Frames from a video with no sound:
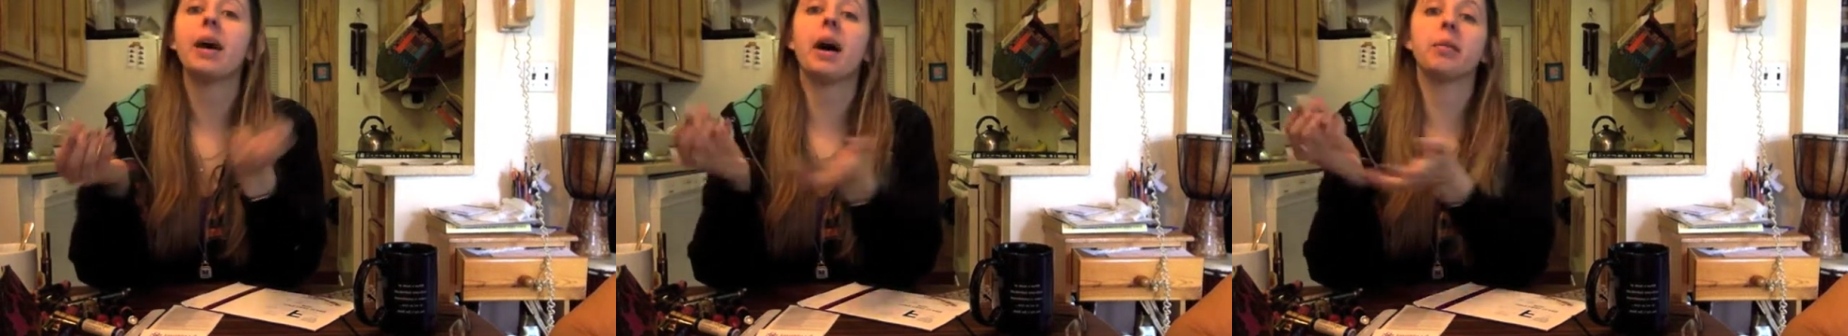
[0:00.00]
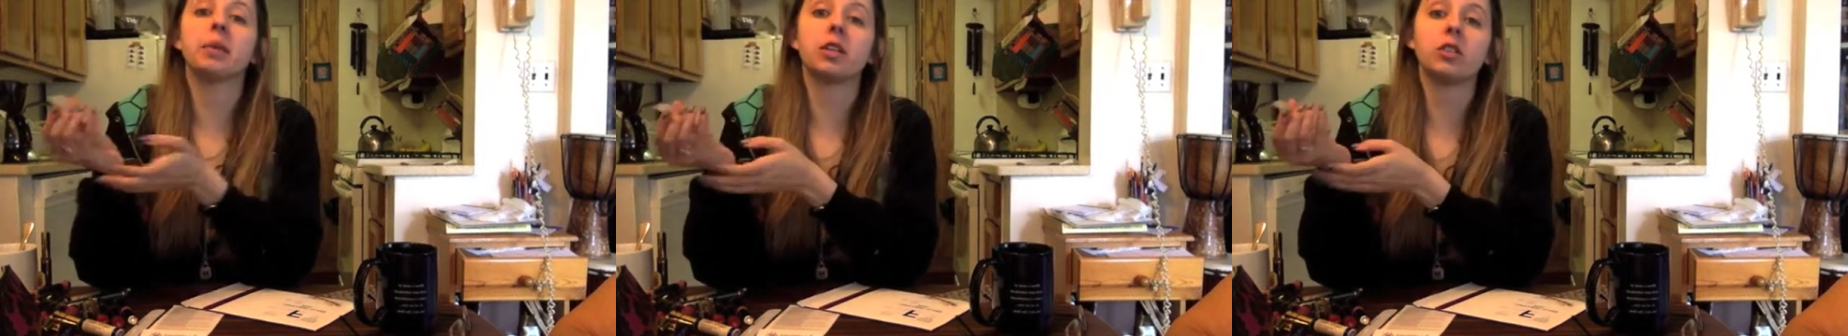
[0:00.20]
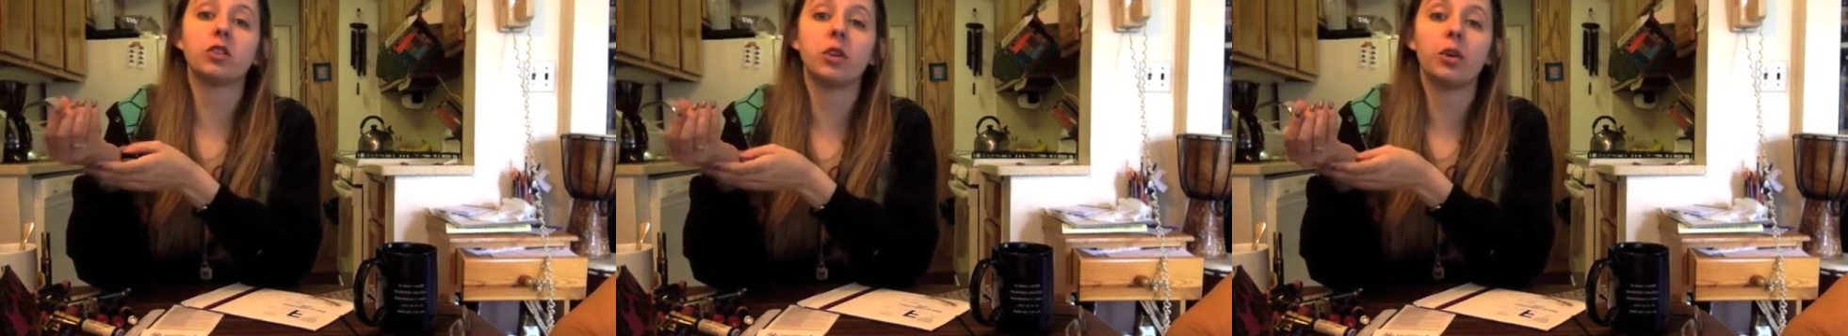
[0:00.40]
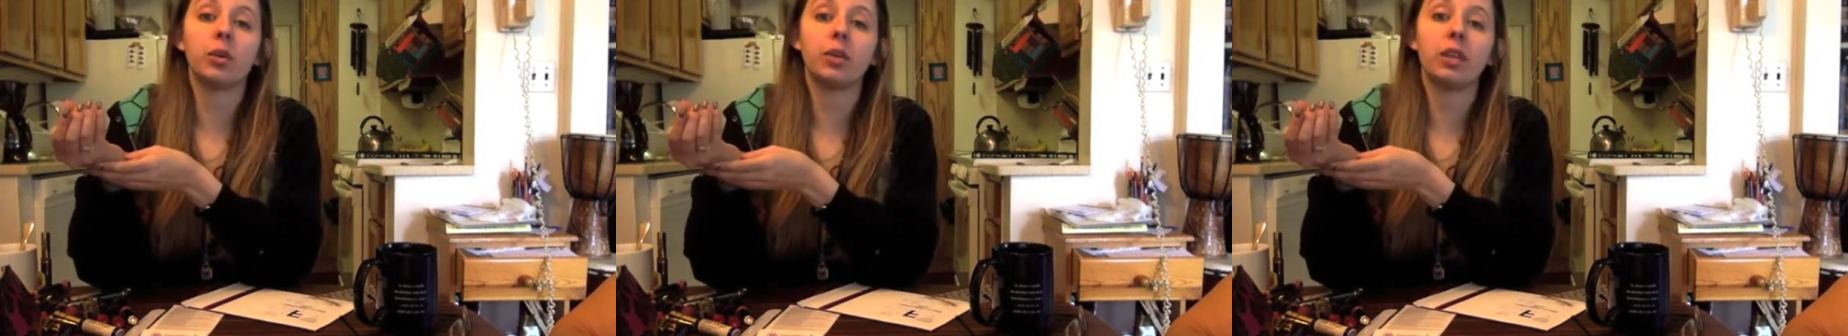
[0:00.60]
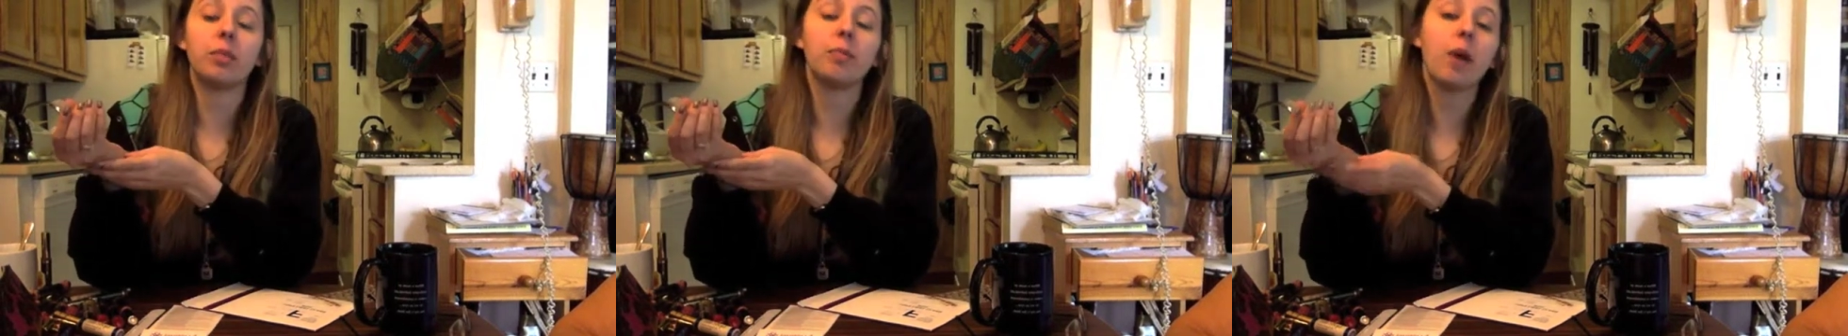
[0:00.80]
I'm going to show you
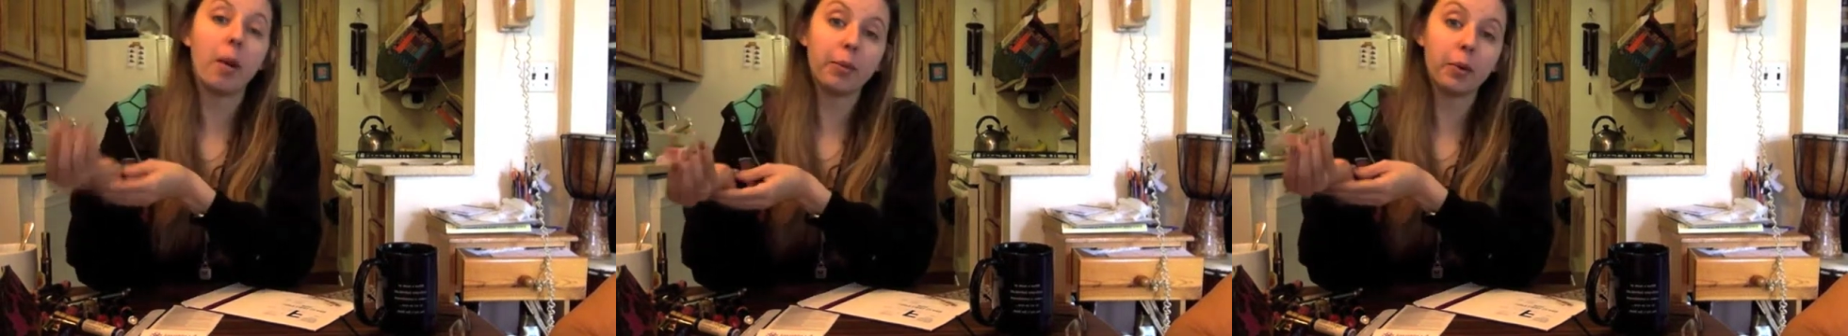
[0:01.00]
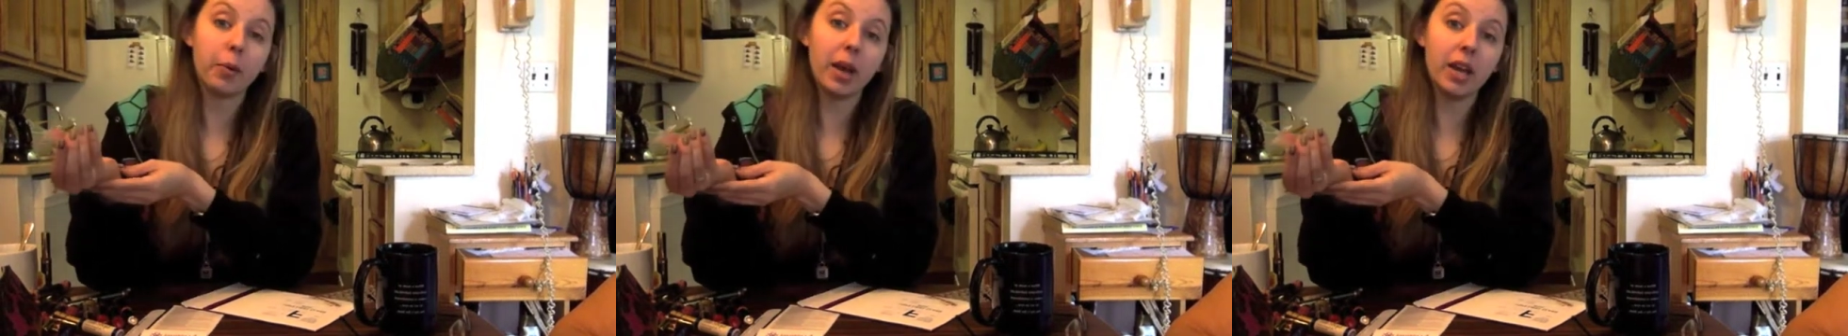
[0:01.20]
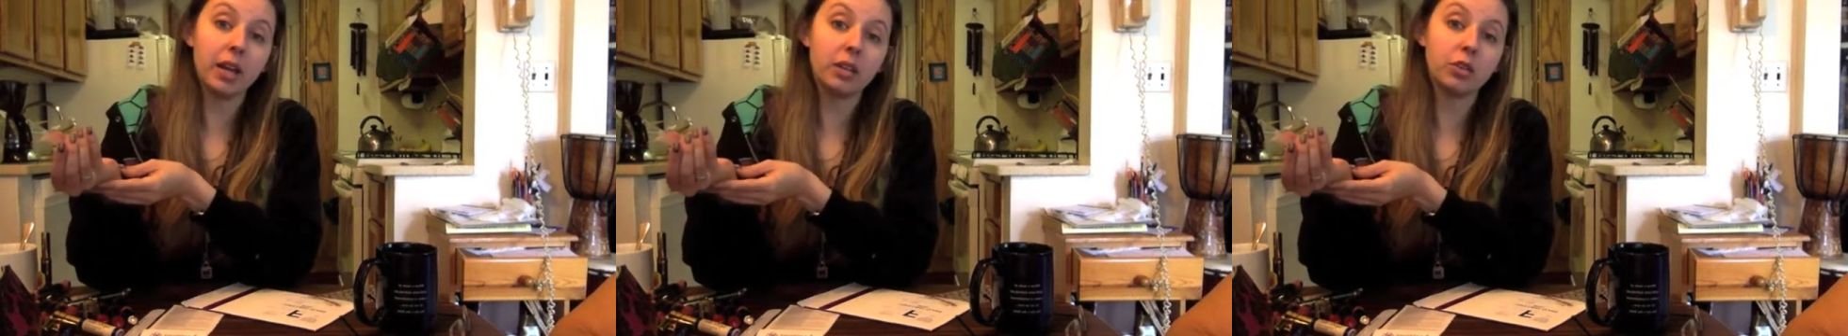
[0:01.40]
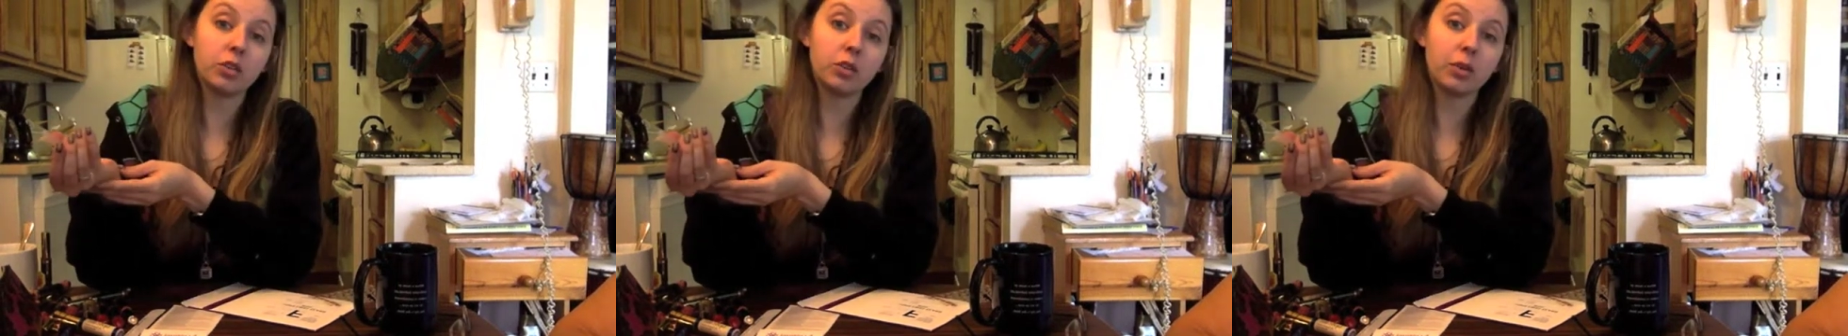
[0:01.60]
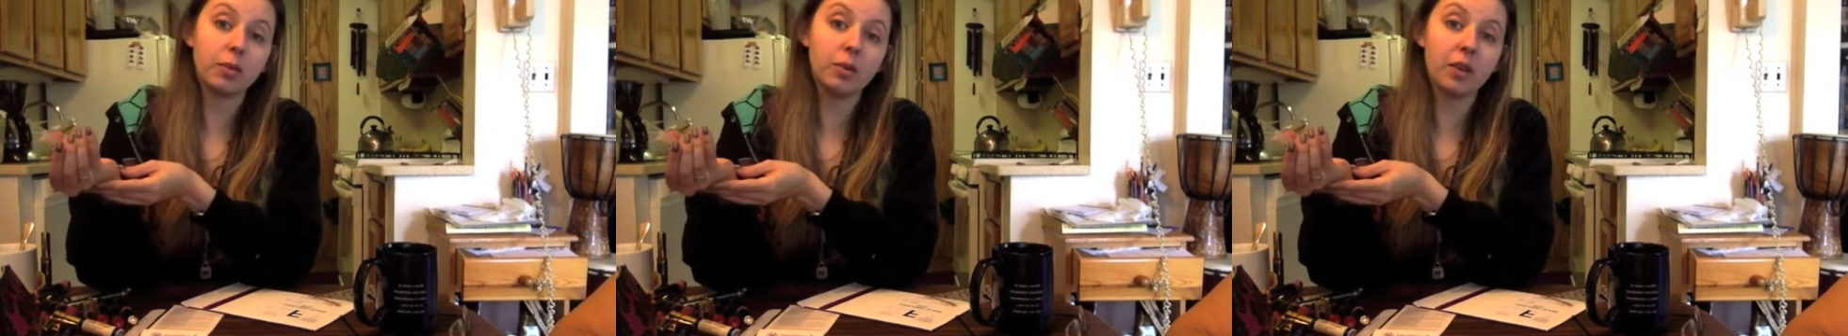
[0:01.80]
the proper way to
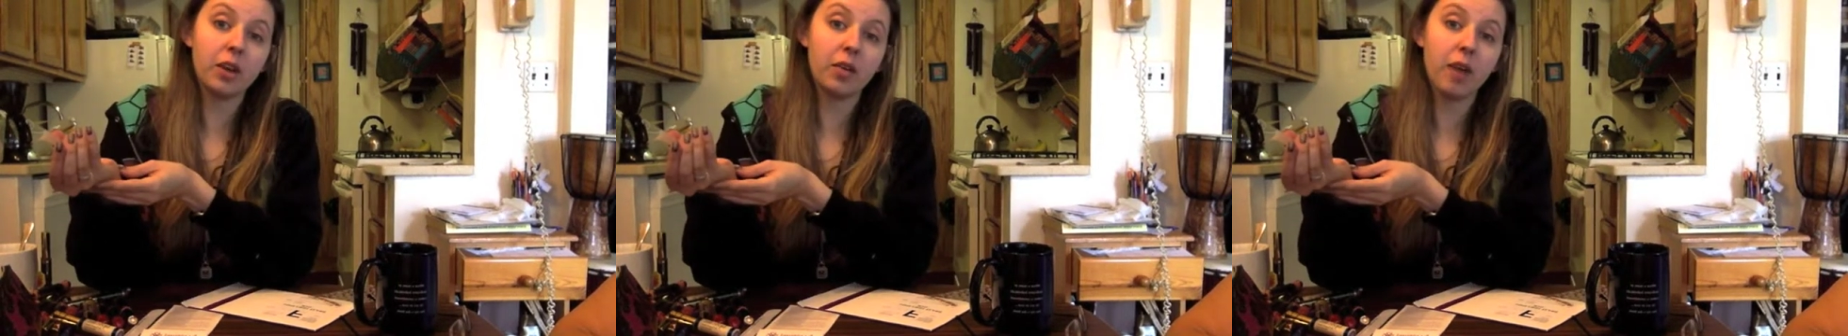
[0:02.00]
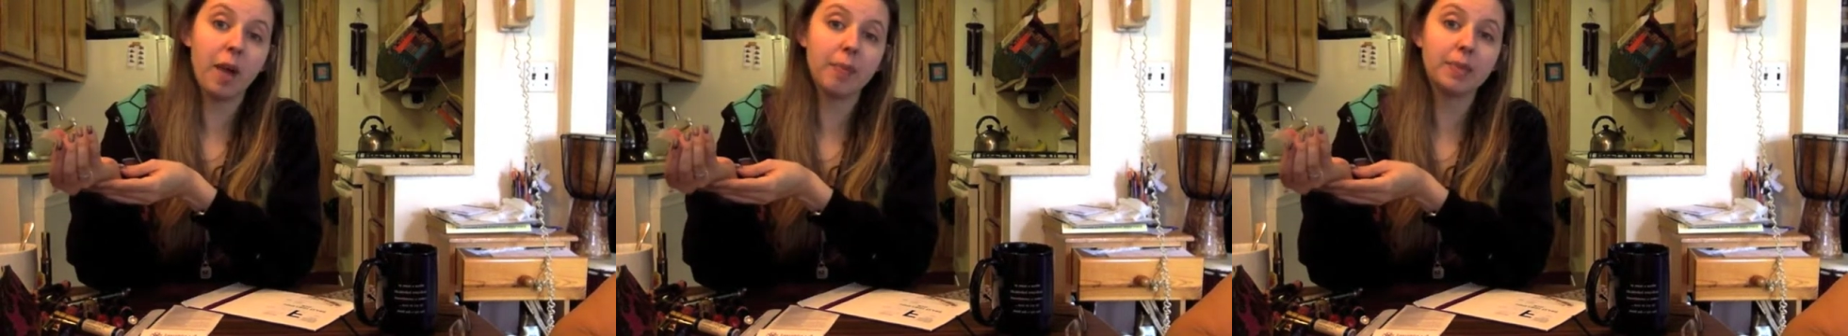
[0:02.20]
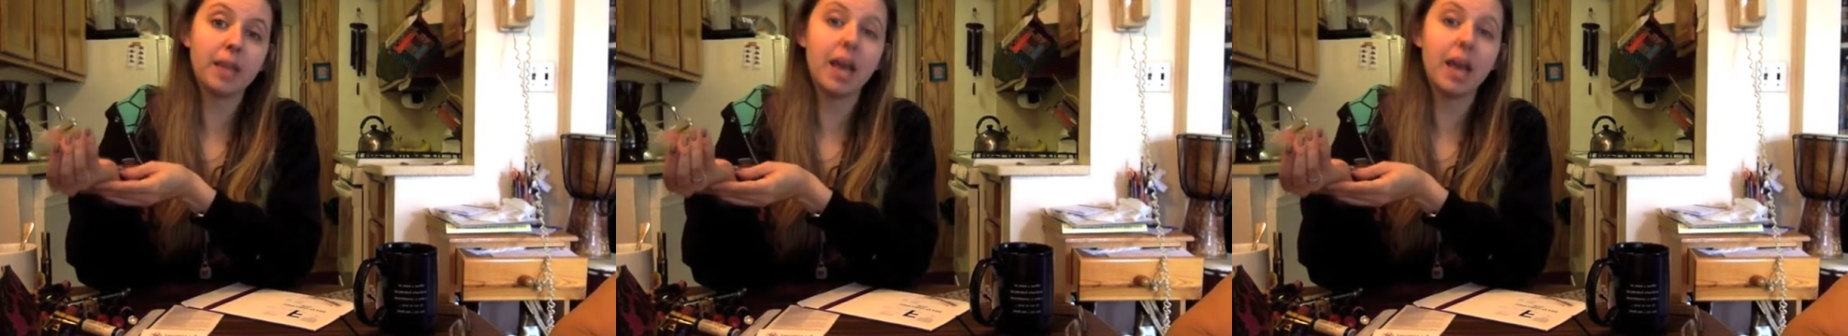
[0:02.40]
trim your nail wraps,